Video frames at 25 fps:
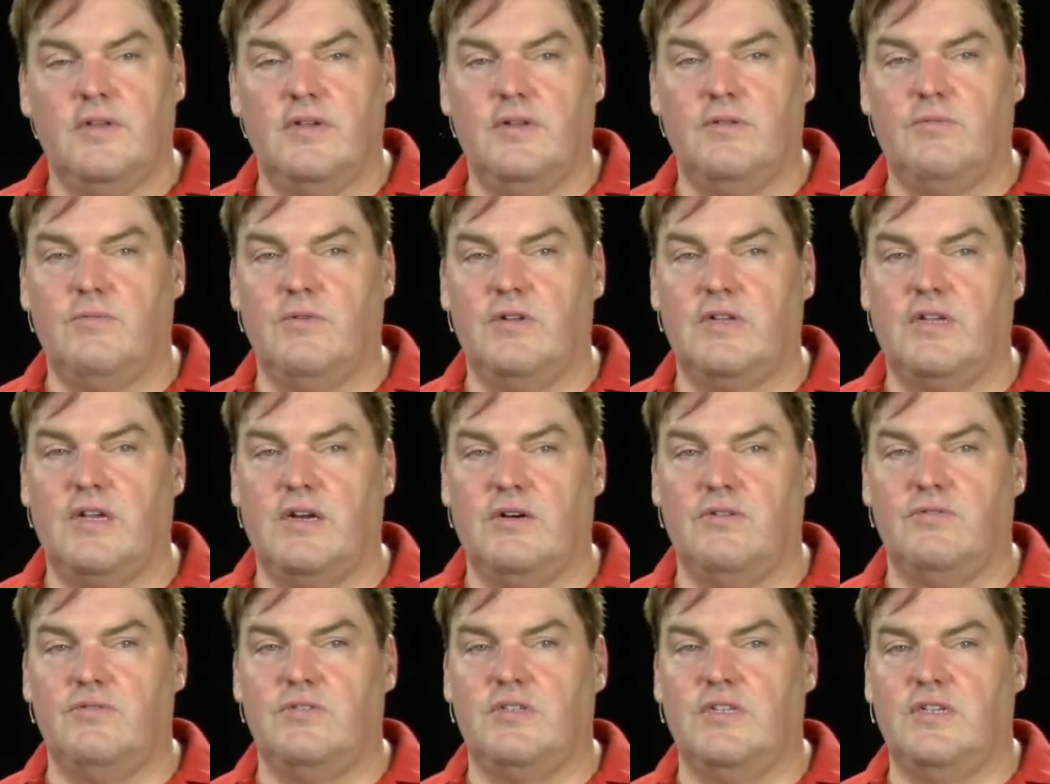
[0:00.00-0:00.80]
It will
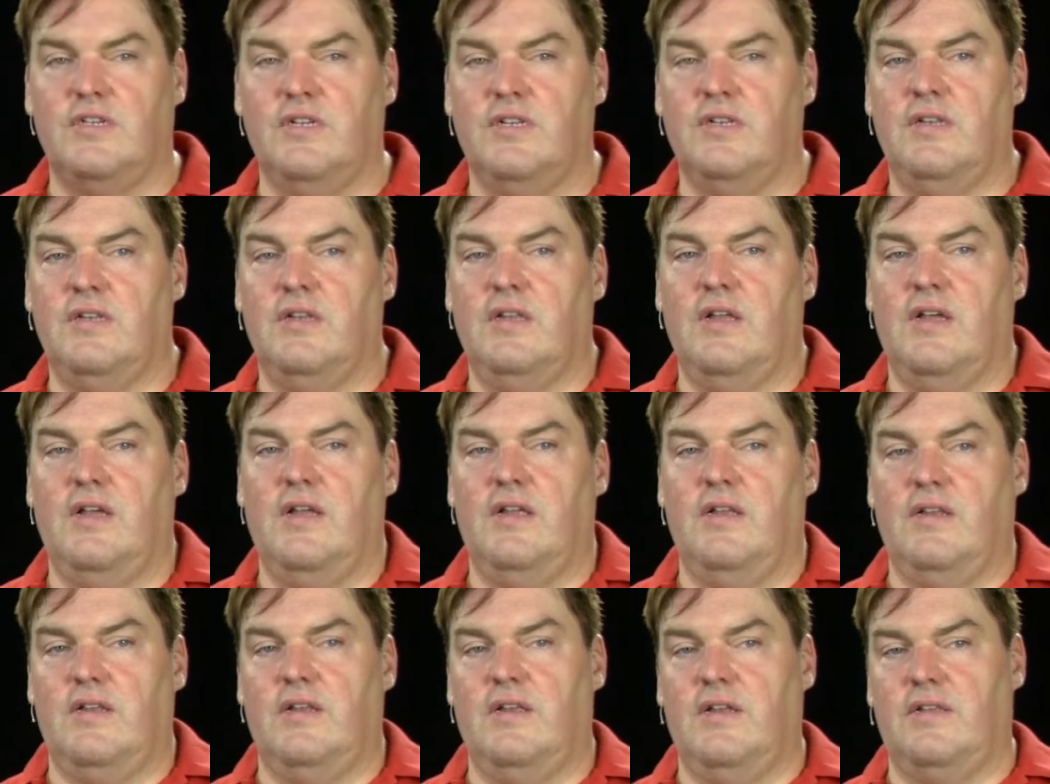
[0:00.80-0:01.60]
count in,
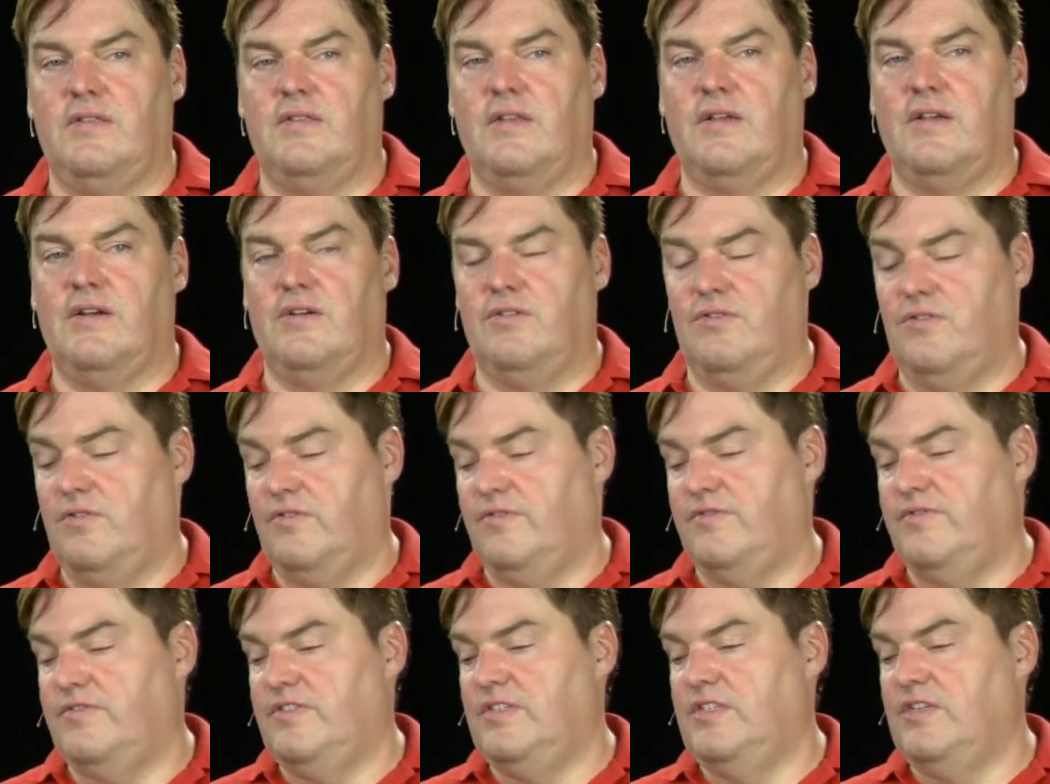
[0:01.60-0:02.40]
and at the count
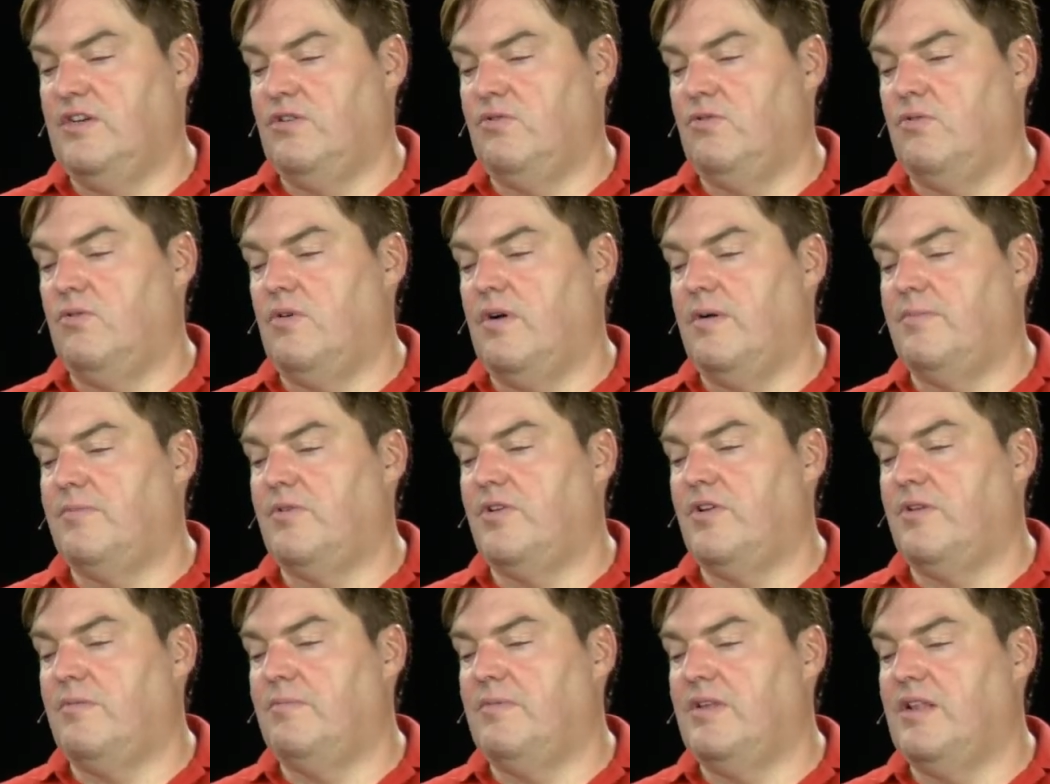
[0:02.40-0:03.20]
of 0, I'm
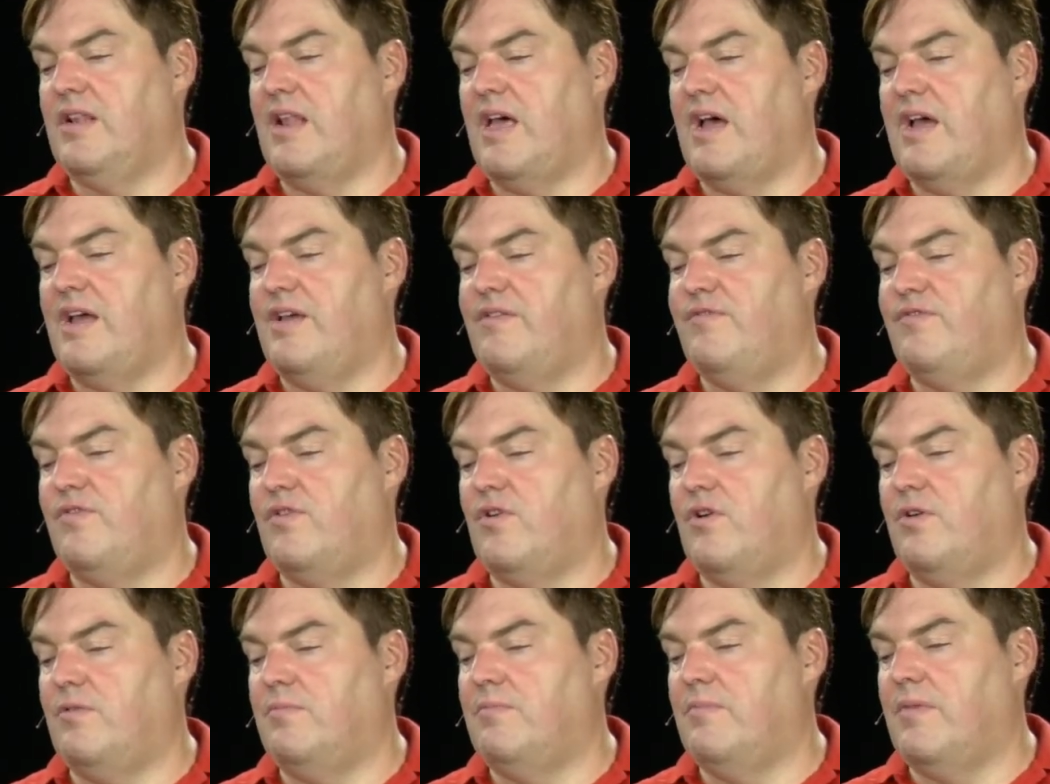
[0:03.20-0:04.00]
going to be live
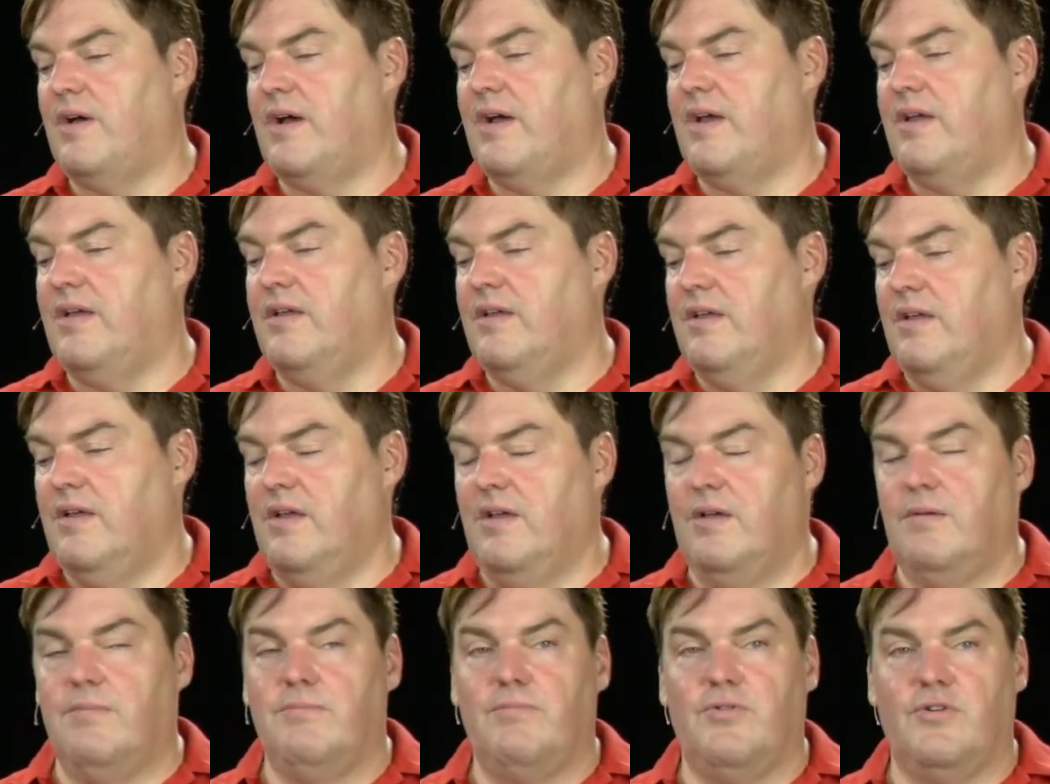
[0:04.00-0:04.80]
on my
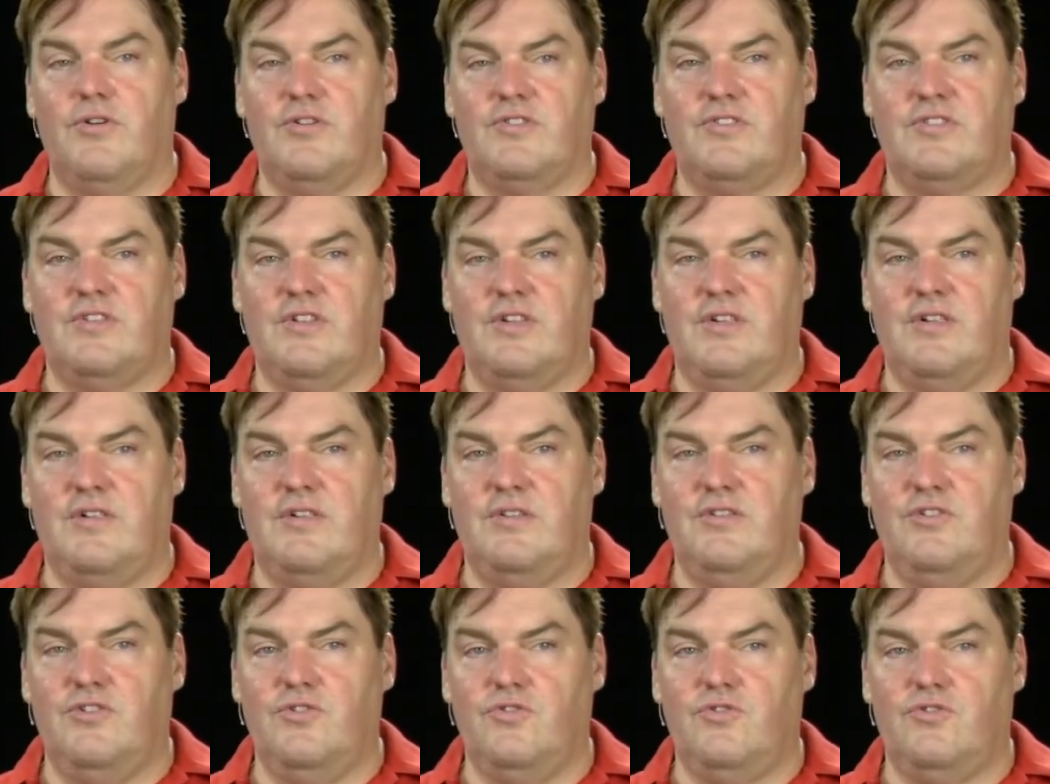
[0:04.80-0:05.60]
personal
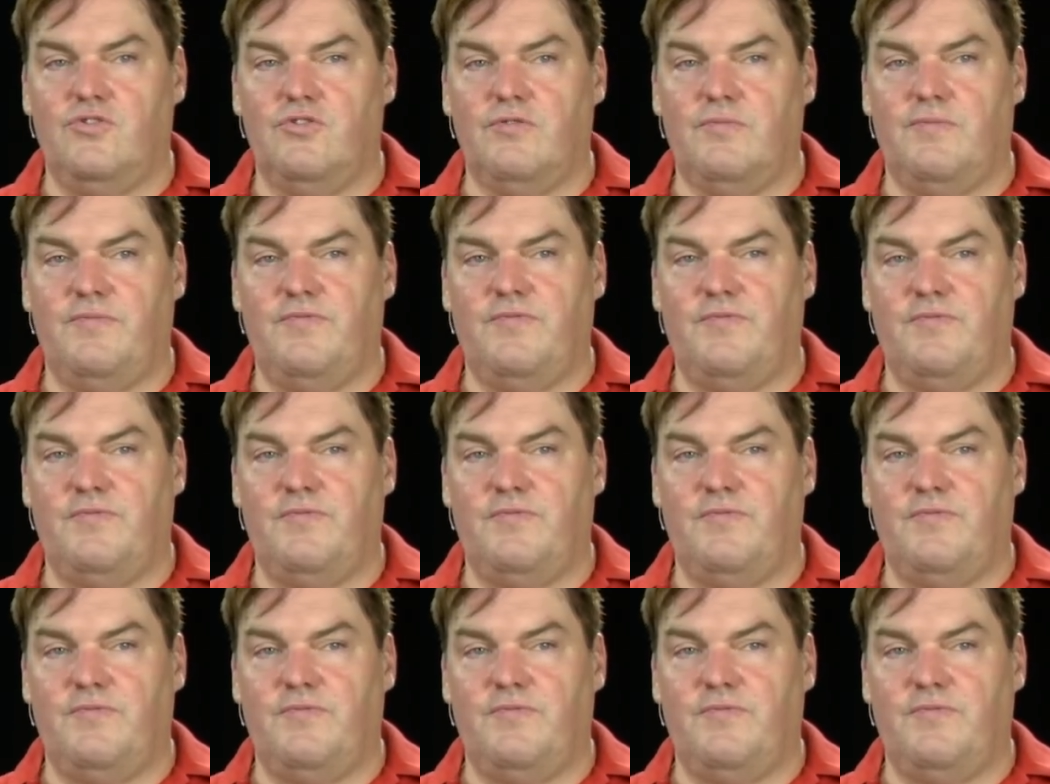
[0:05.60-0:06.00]
YouTube